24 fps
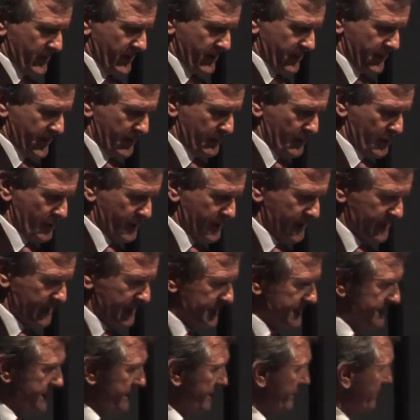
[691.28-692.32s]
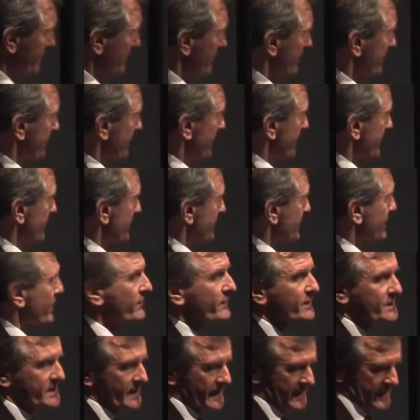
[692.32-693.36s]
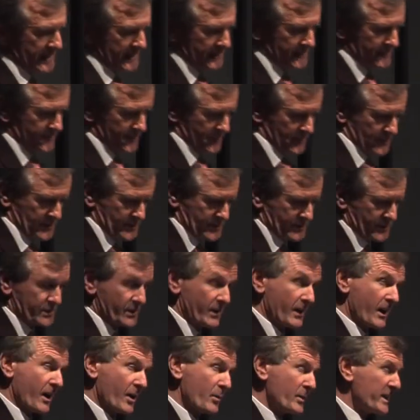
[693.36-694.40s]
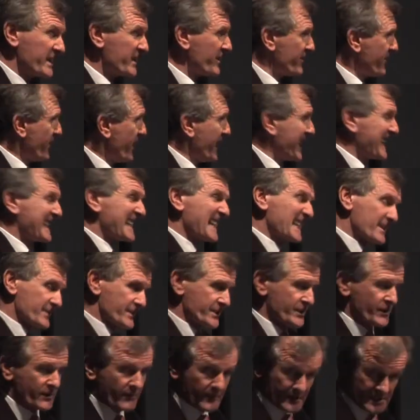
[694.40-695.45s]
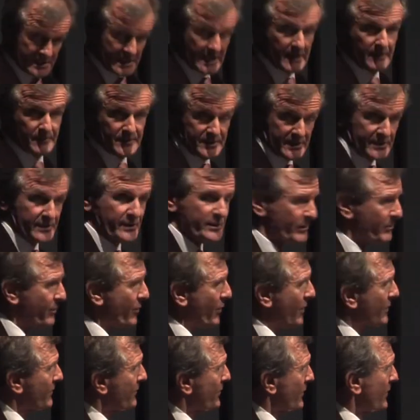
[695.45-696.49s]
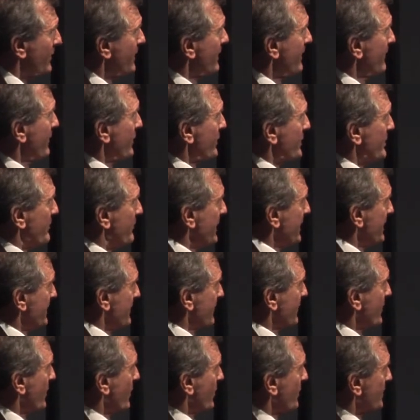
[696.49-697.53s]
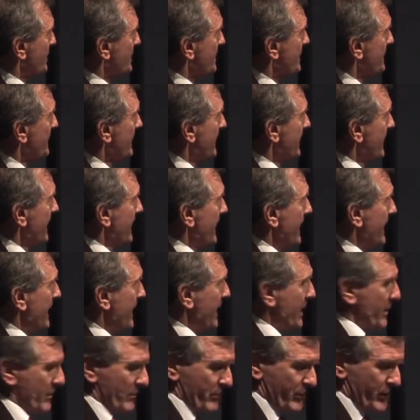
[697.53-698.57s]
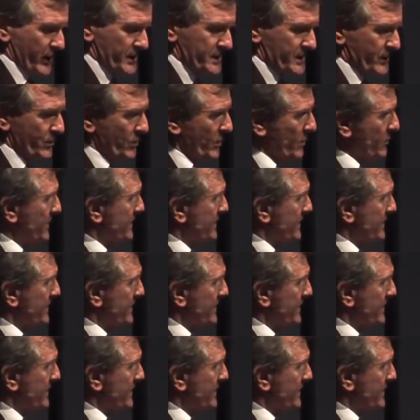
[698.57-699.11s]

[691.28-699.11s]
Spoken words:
if I'm looking at the service life of the structure, how we define end of service life is another point for debate, of course. But what